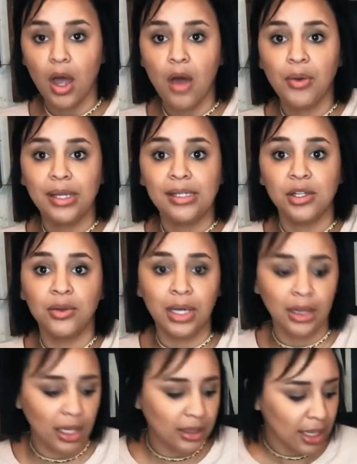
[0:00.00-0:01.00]
Okay, so you
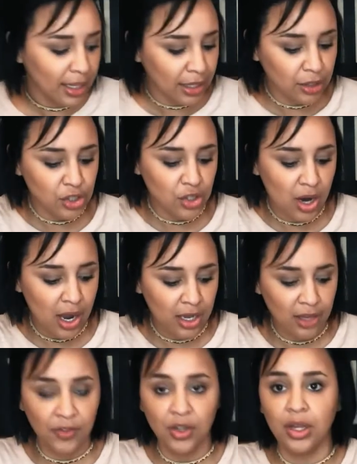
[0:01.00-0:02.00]
can let that air dry.
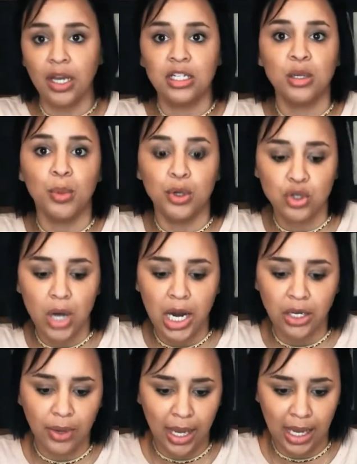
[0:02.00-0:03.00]
If you'd like to blow dry
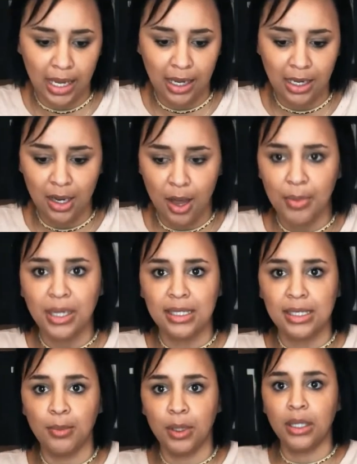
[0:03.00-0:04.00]
it, you can, but it
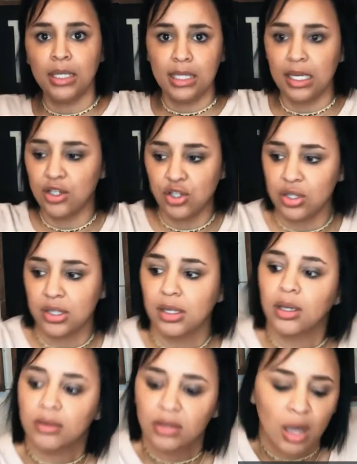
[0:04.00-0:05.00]
typically takes just
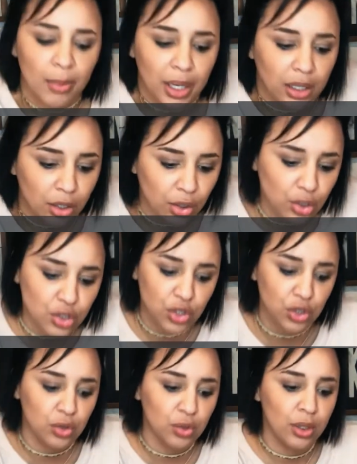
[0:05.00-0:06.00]
a minute or
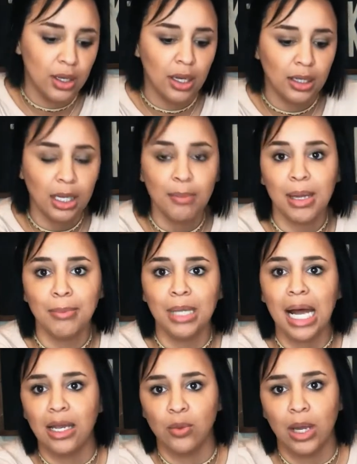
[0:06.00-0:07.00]
two. Like my
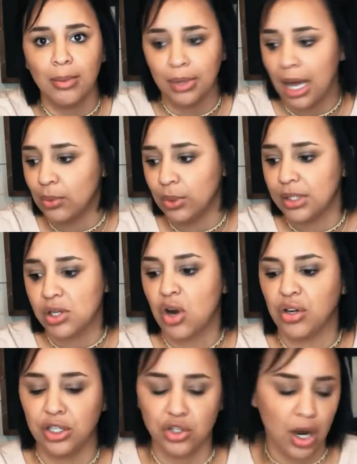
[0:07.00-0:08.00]
black and white plaid one's
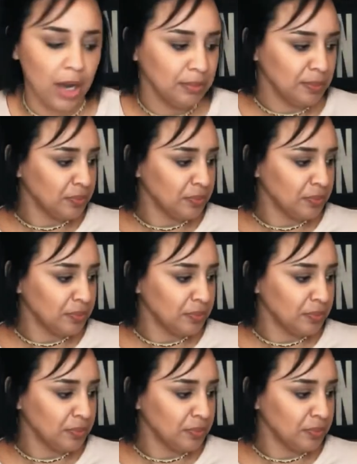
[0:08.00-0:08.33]
already dry.